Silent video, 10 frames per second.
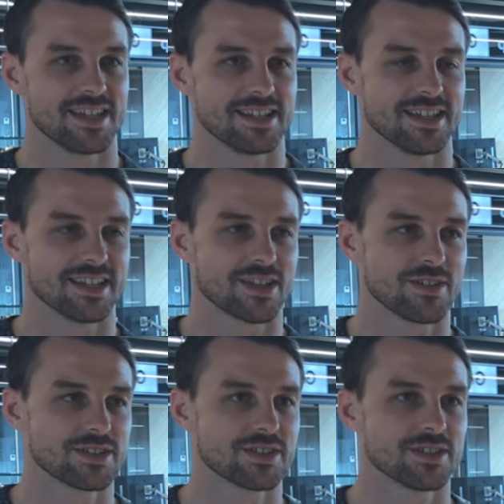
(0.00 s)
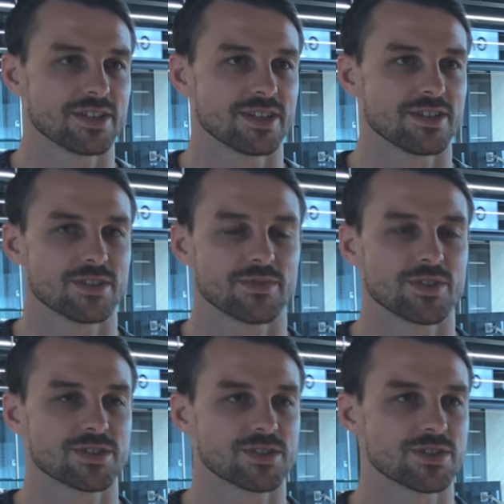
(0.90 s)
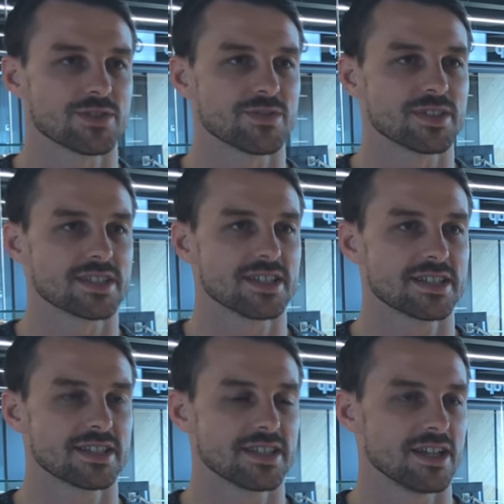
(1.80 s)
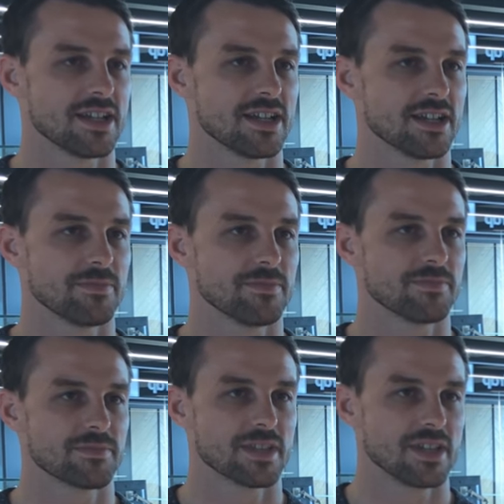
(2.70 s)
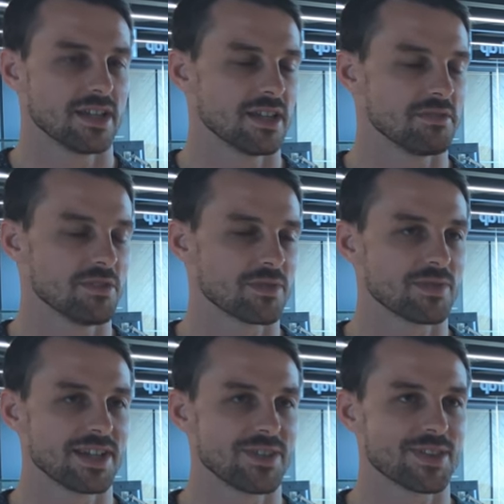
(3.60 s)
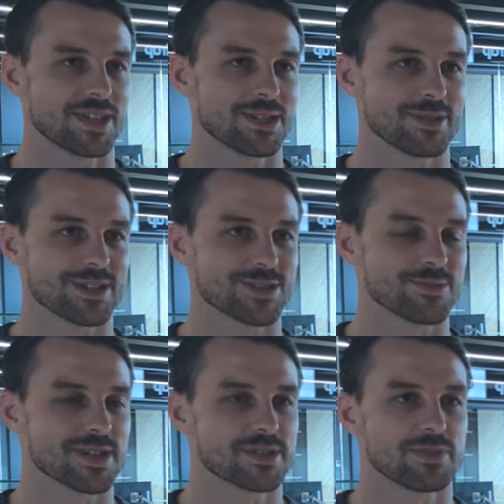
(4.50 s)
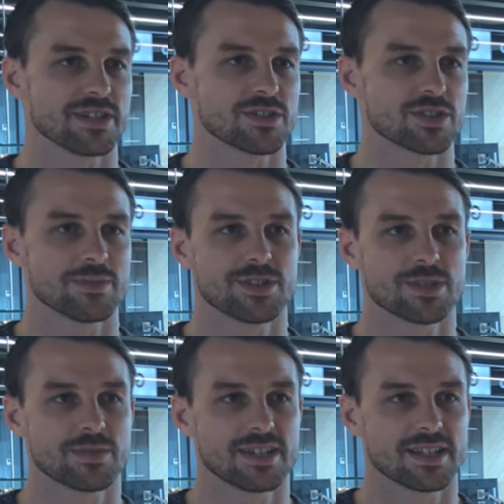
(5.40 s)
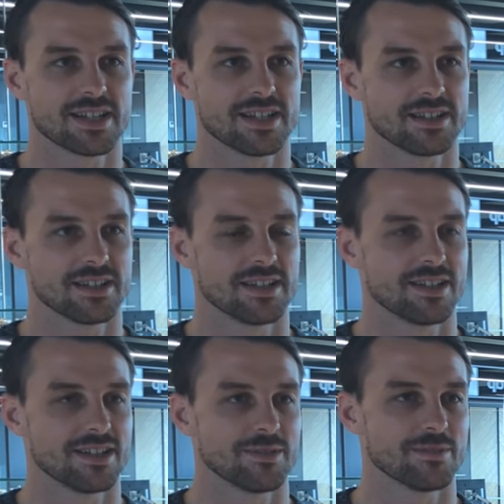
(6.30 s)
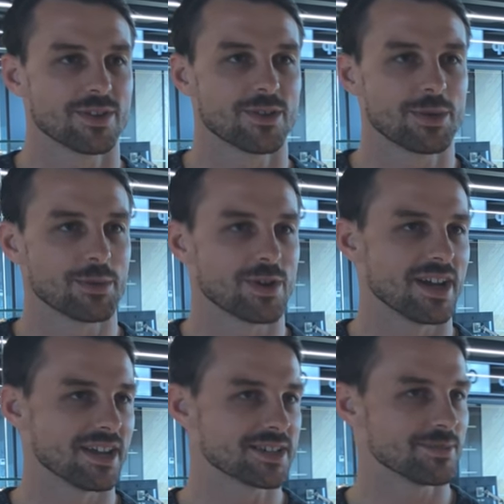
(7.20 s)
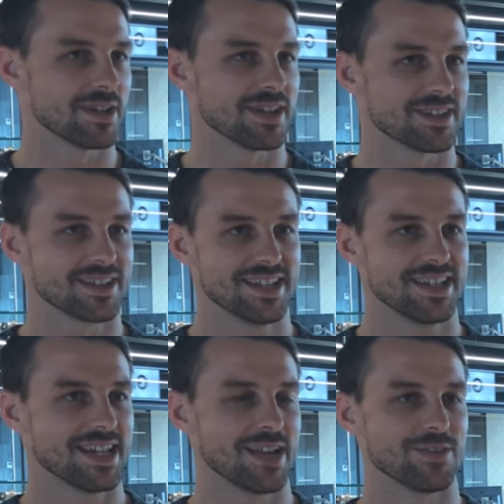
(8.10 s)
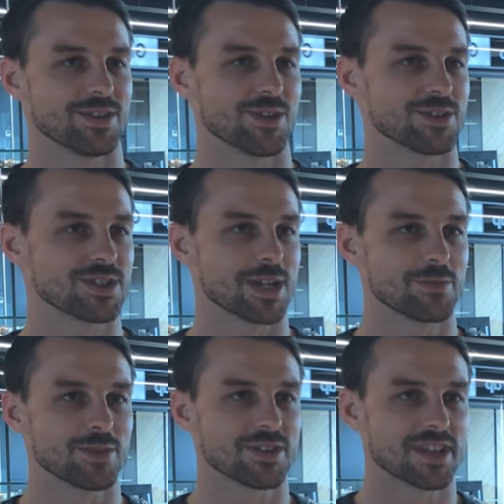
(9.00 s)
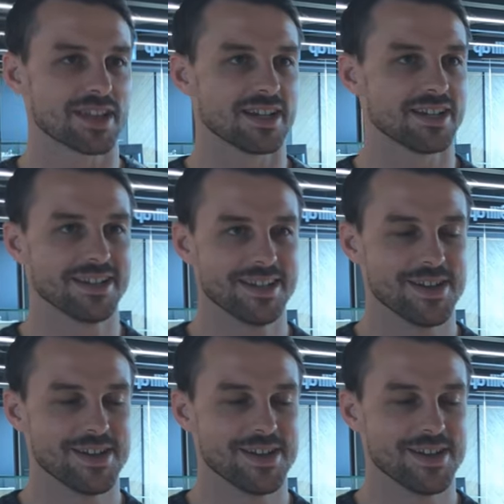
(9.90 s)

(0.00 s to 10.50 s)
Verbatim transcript: Yeah, going to the, the first enduro of the season. Um, not really thinking about too much being on the championship leading car. Um, a lot of people are asked about having the orange number on the car.